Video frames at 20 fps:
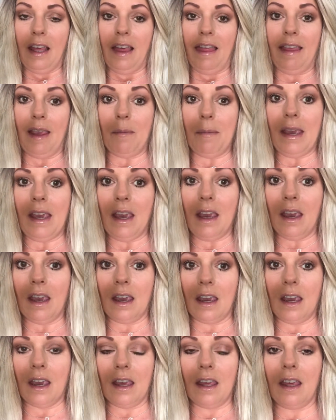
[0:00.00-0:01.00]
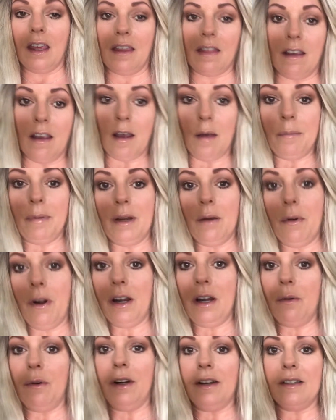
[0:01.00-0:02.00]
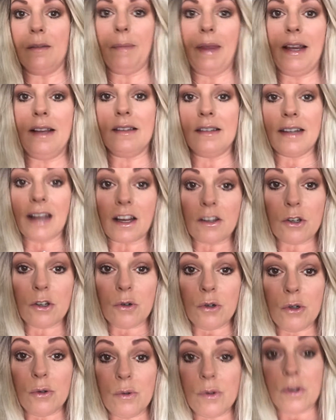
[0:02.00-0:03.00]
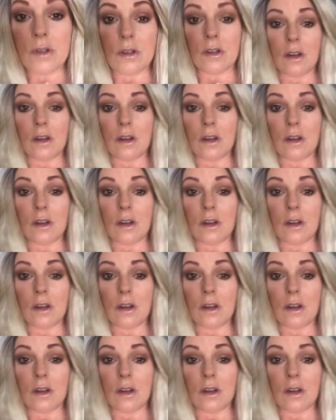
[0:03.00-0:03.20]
The company where he works makes deck screws.